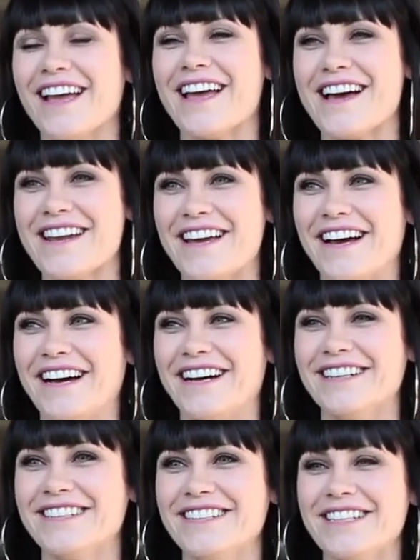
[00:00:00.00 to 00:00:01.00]
And
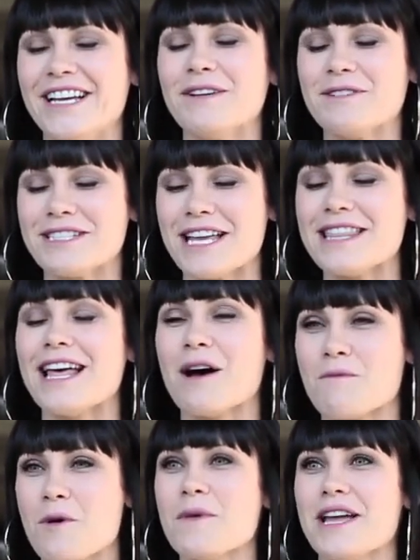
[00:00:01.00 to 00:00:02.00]
it was in
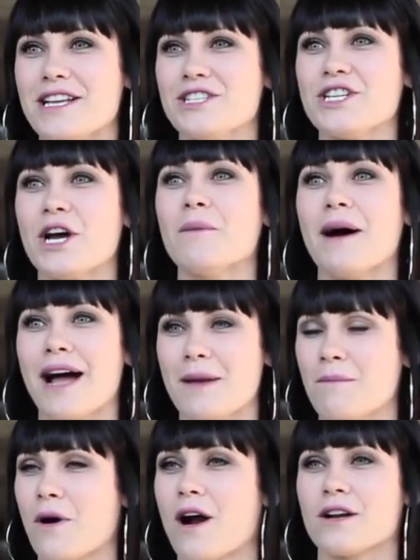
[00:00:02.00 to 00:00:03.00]
that moment in jail
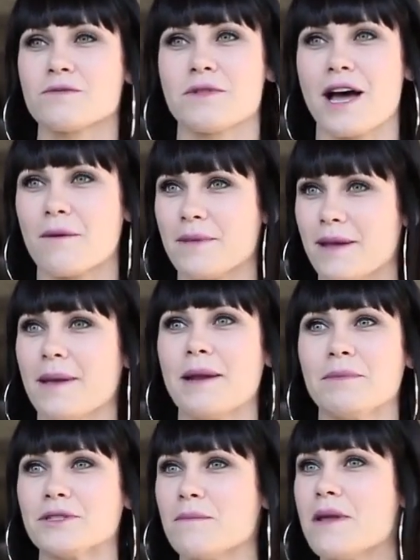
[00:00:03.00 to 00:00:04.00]
behind bars, without me being
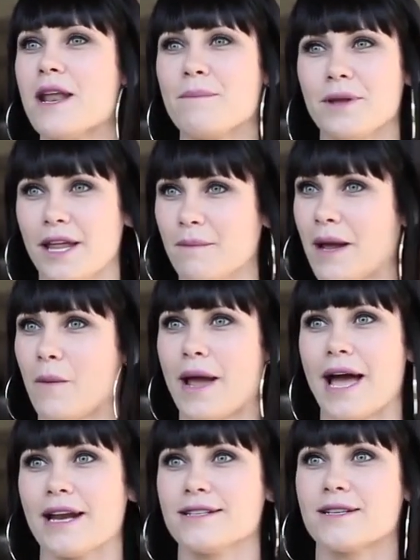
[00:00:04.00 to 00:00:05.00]
able to manipulate my
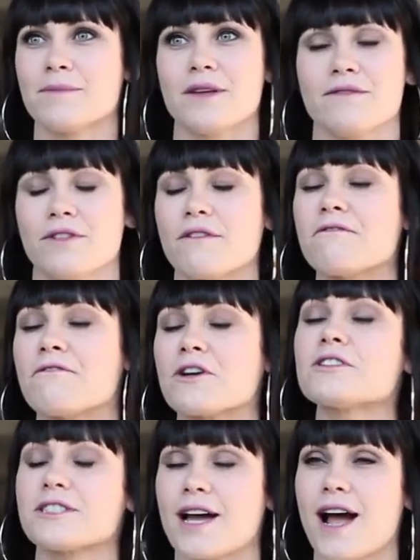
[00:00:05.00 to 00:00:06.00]
way out of something, for the
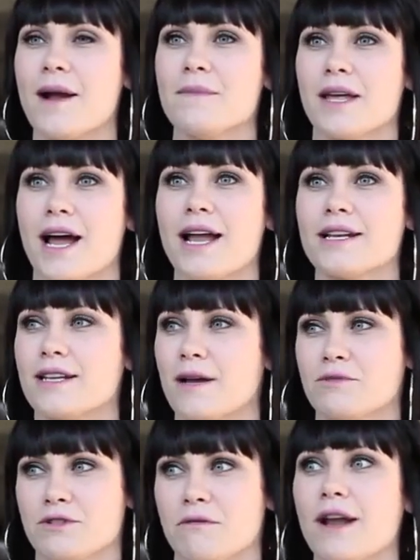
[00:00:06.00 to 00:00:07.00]
first time, that I ended
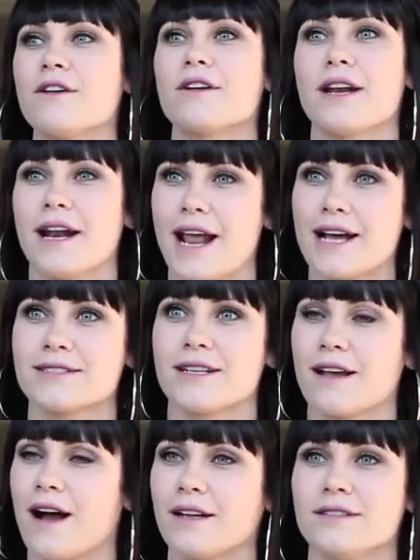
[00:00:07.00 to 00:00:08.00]
up surrendering and
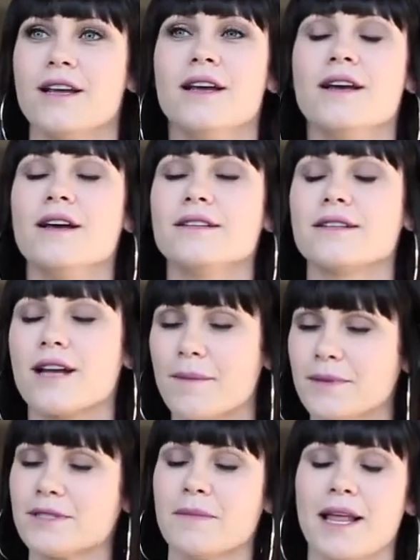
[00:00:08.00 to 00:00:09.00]
asking God to
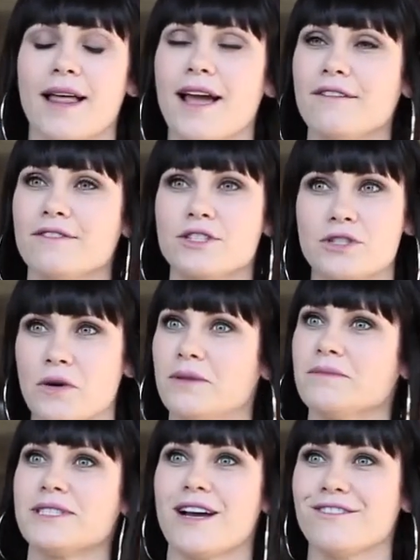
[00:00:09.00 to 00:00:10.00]
come into my life and show
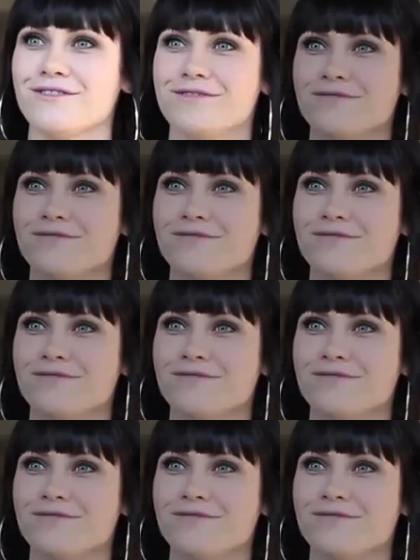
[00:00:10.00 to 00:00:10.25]
himself.